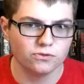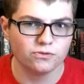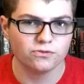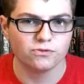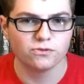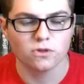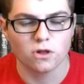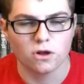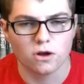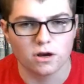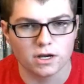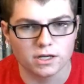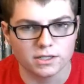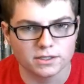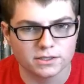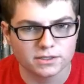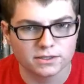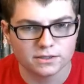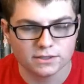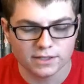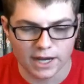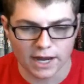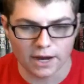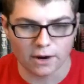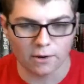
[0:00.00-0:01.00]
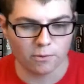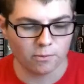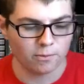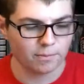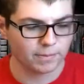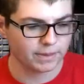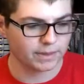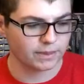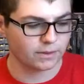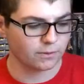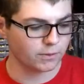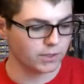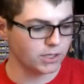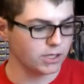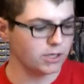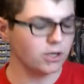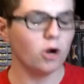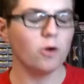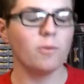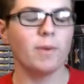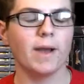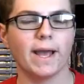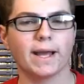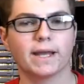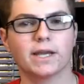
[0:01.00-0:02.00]
flaws now. When you
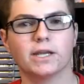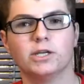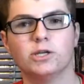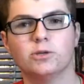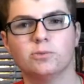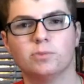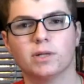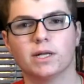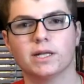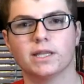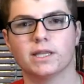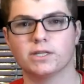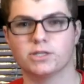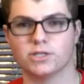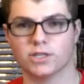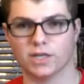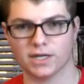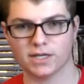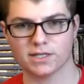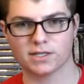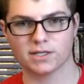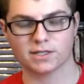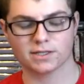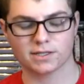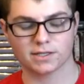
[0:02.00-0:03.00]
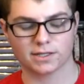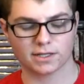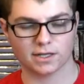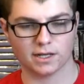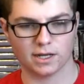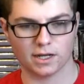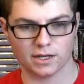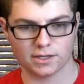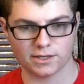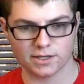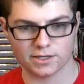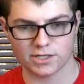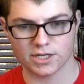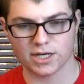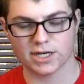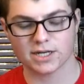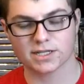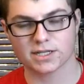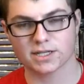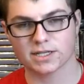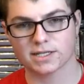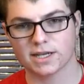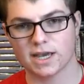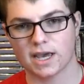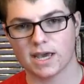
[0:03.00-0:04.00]
go back and you play the Genesis
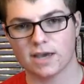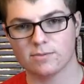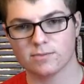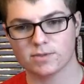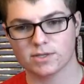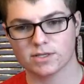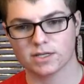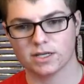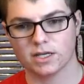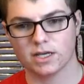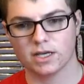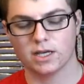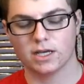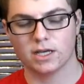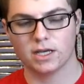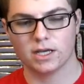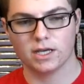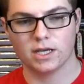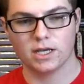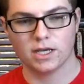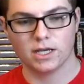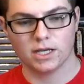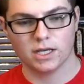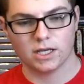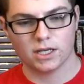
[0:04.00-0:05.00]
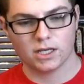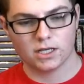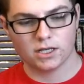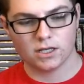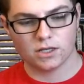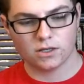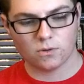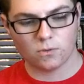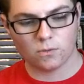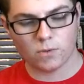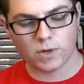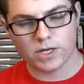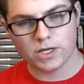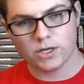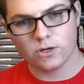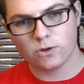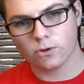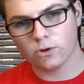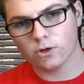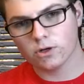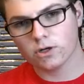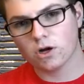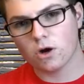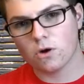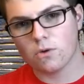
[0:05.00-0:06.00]
games, when
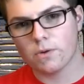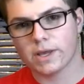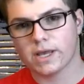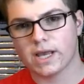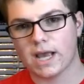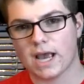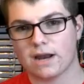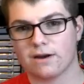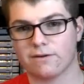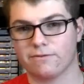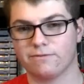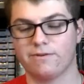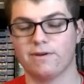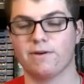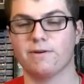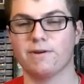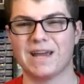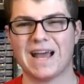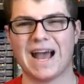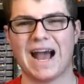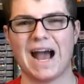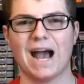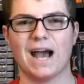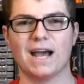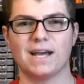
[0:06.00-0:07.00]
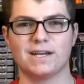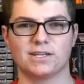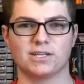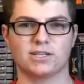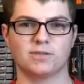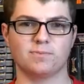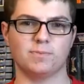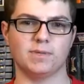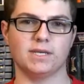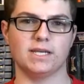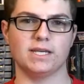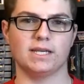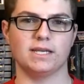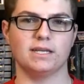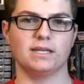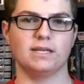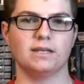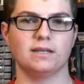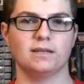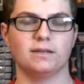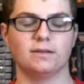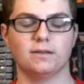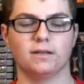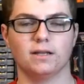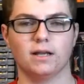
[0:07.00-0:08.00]
you're going at a very high speed,
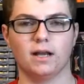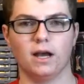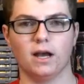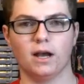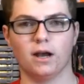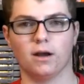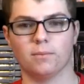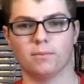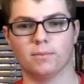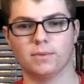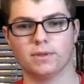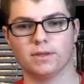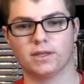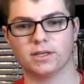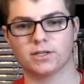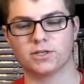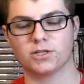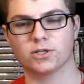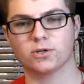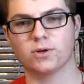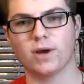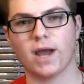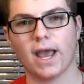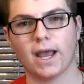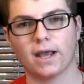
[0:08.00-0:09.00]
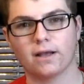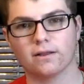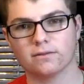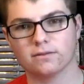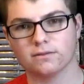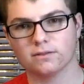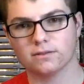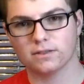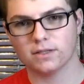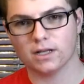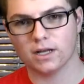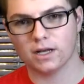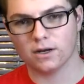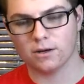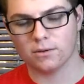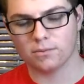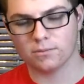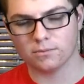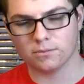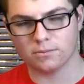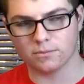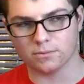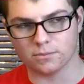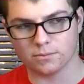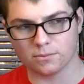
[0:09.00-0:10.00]
the track,
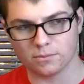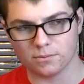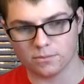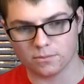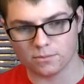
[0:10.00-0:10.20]
the